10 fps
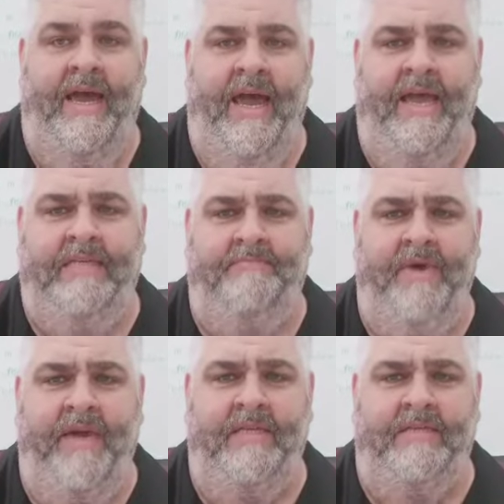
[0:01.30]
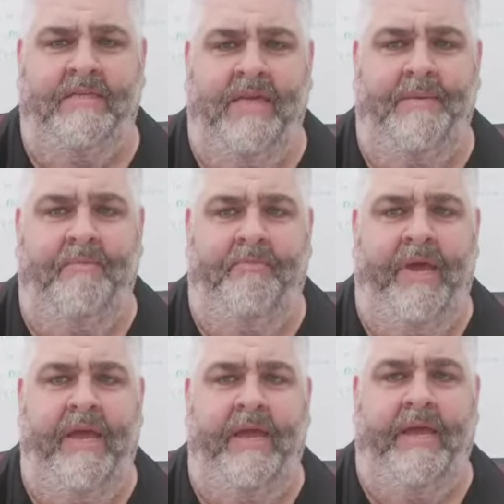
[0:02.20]
Hey, it's me, it's a steaming
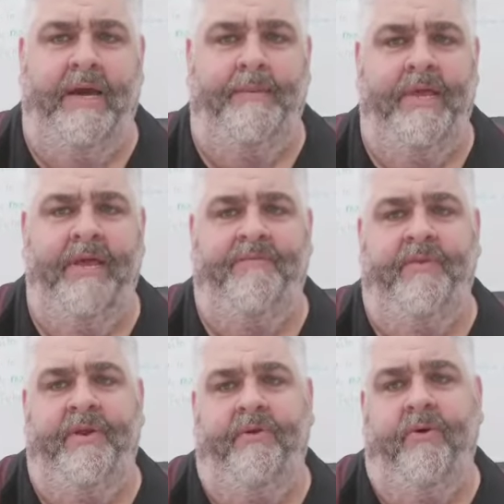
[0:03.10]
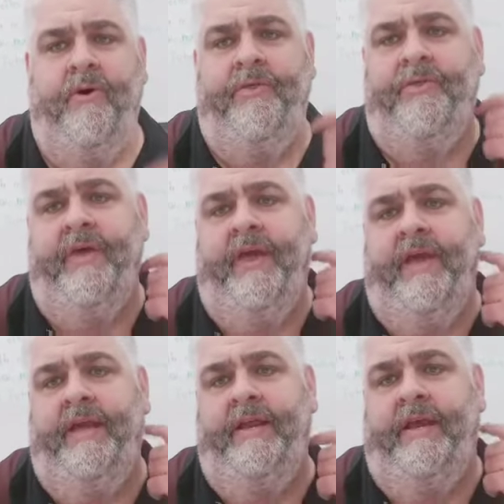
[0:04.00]
bean coming at you from the north,
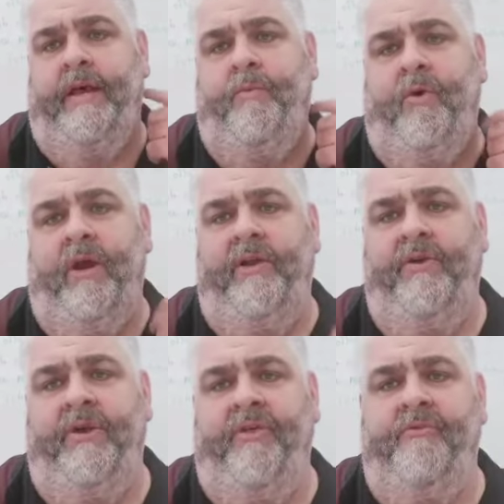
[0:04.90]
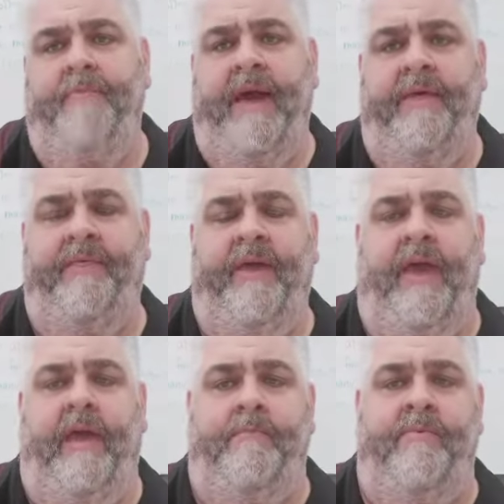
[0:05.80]
and uh, we're going to do another math
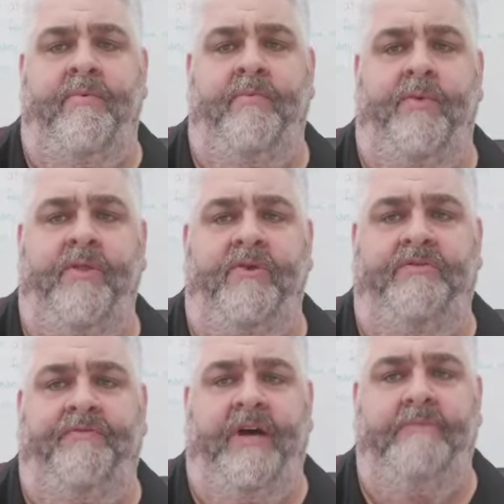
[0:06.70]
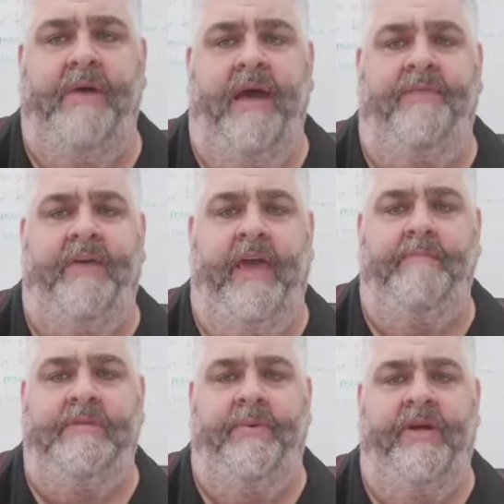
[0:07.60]
game, one of those fun math
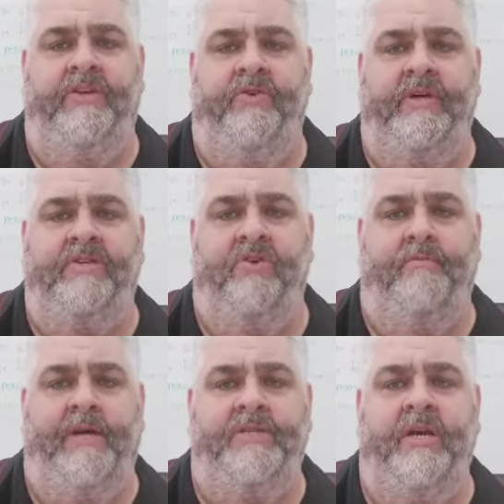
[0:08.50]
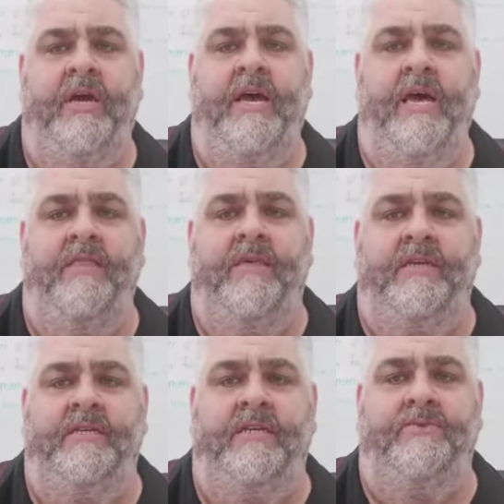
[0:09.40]
games that we enjoy so much.
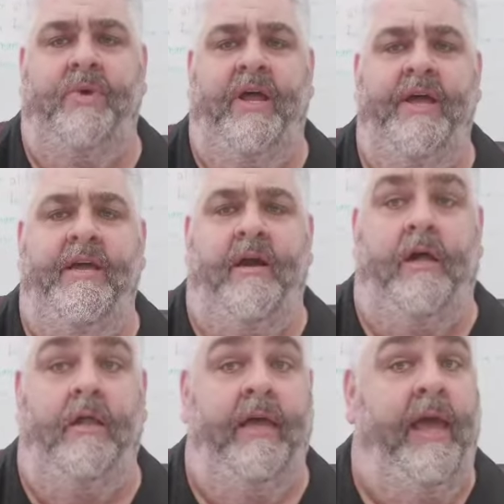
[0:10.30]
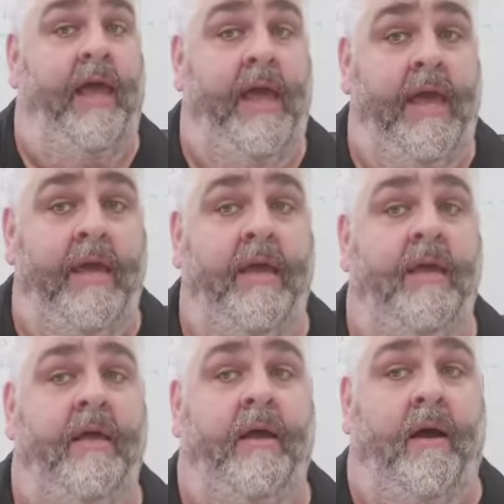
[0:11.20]
This is what I call
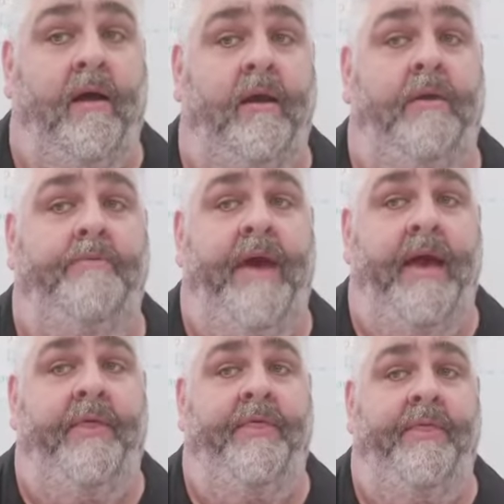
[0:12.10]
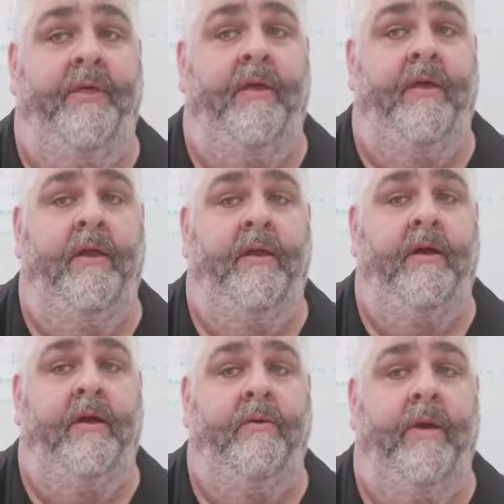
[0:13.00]
egg carton math.
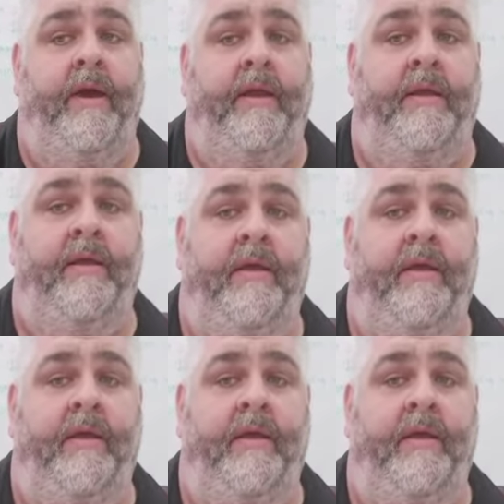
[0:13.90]
All right.